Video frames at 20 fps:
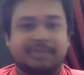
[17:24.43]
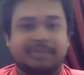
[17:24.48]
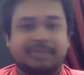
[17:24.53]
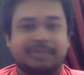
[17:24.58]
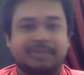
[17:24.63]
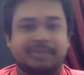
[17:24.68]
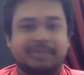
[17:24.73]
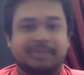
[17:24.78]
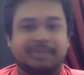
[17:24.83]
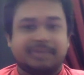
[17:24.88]

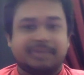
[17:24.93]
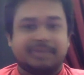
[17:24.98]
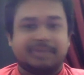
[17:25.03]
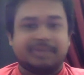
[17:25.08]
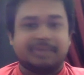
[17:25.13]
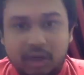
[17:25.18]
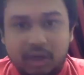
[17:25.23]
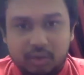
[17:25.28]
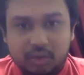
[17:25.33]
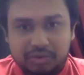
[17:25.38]
can win, you
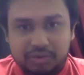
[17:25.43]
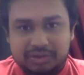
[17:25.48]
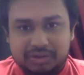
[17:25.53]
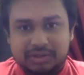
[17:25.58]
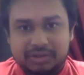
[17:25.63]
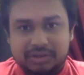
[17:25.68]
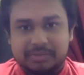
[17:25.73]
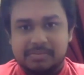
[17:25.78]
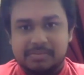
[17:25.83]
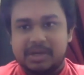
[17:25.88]
can
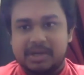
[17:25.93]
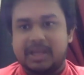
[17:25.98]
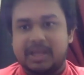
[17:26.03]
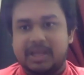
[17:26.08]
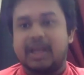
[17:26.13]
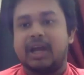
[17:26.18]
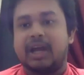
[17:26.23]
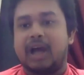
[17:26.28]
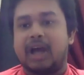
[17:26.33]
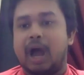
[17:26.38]
lose. But
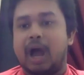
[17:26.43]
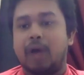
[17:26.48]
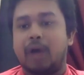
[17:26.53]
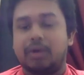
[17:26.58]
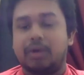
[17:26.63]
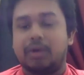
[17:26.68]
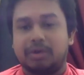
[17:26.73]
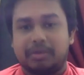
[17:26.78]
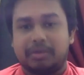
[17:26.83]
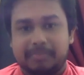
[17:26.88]
yeah,
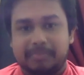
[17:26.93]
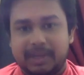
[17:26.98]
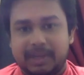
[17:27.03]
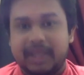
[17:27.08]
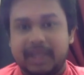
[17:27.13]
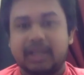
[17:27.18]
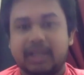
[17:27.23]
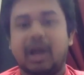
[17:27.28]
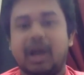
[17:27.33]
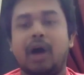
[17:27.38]
how you're
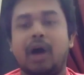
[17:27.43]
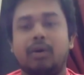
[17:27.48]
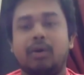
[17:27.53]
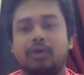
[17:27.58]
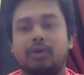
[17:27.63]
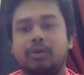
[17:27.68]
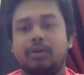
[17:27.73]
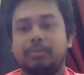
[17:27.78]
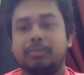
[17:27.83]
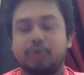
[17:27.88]
playing,
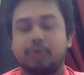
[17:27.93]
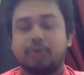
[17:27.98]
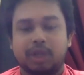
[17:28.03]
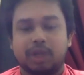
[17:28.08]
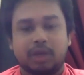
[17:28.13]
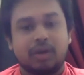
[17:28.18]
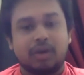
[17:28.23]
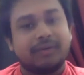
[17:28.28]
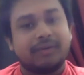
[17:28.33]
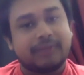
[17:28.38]
how you're
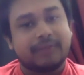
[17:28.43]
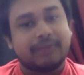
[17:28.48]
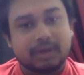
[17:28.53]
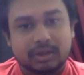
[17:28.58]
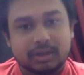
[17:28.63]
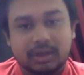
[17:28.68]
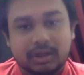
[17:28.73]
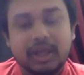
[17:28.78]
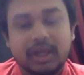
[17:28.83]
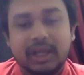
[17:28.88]
putting your effort,
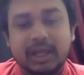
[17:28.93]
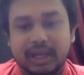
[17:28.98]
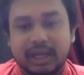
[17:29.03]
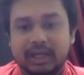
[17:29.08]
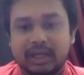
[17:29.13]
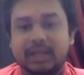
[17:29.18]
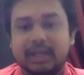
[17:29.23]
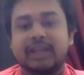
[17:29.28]
it